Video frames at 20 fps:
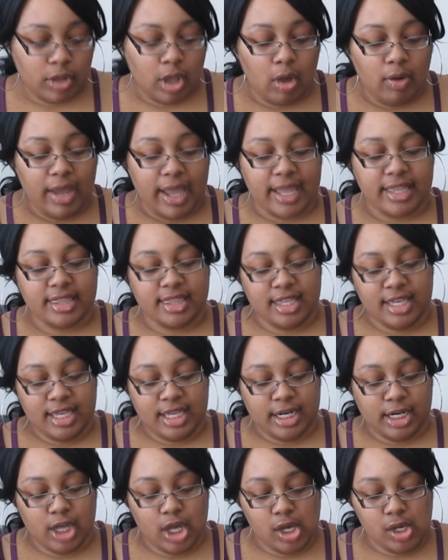Okay,
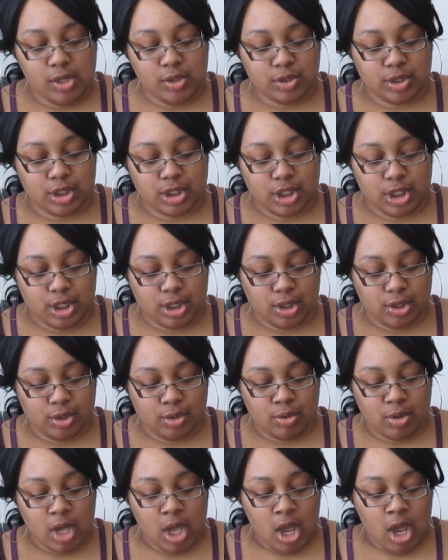then it goes
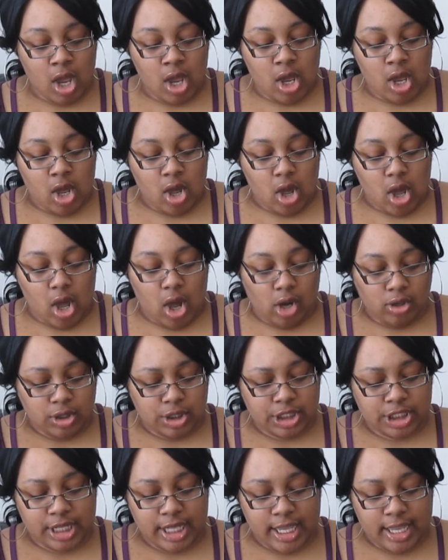to
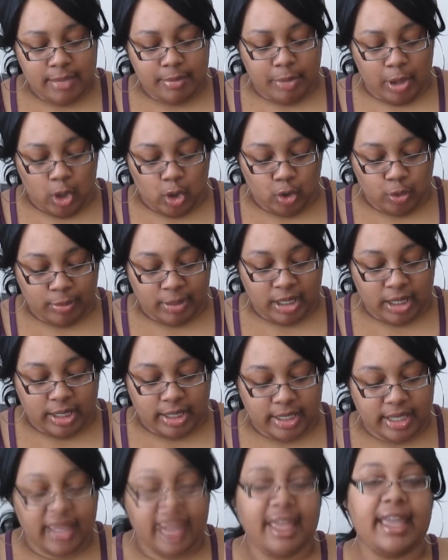Oshit and
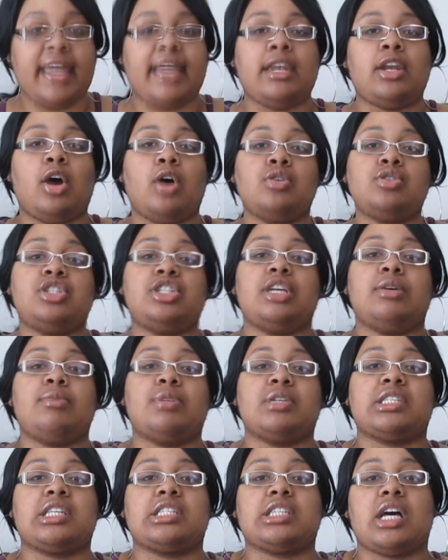Puma. And Oshit
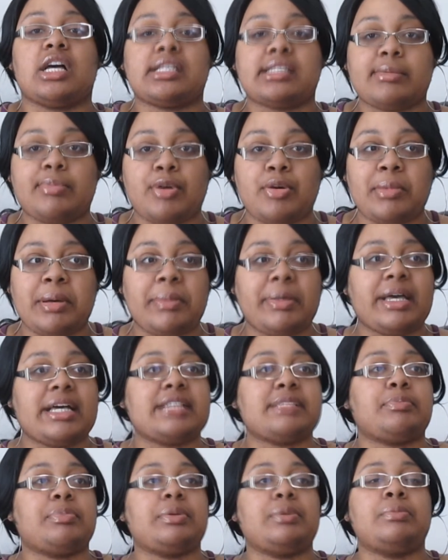wants to talk to Puma
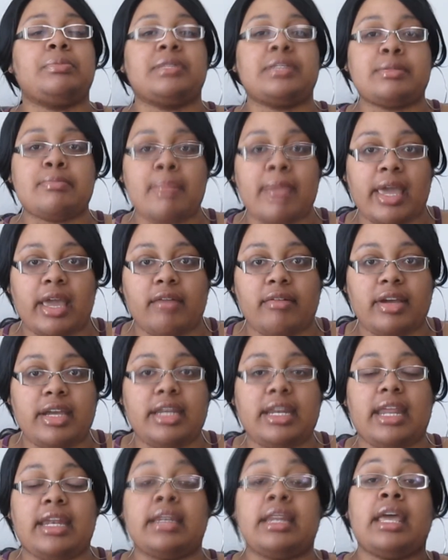because Puma's
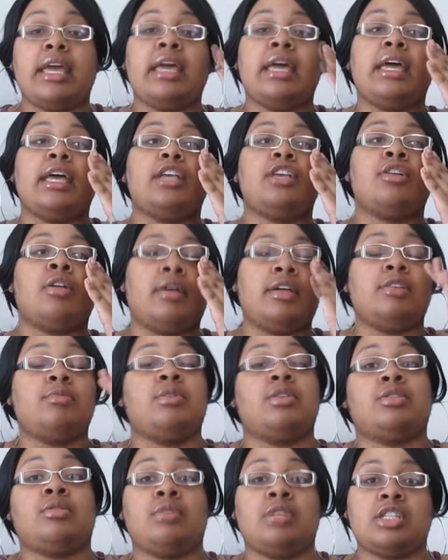married. And, you know, he
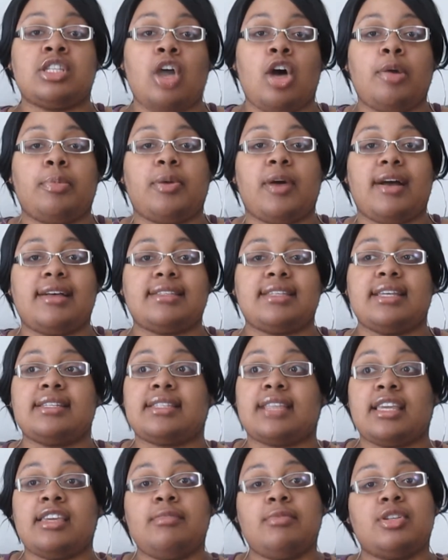went through this whole
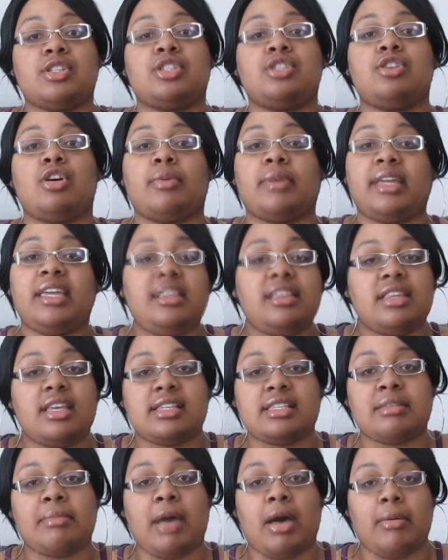process. And he wants to know what he
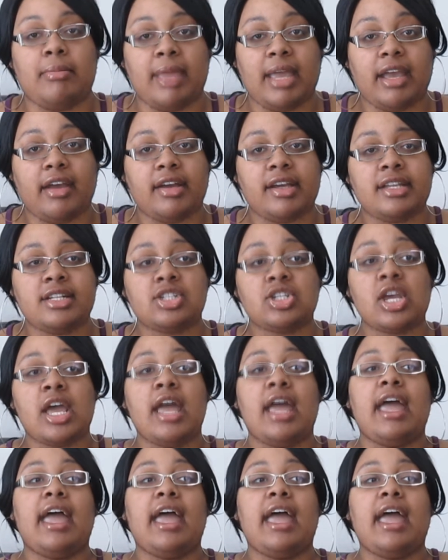thinks about marriage.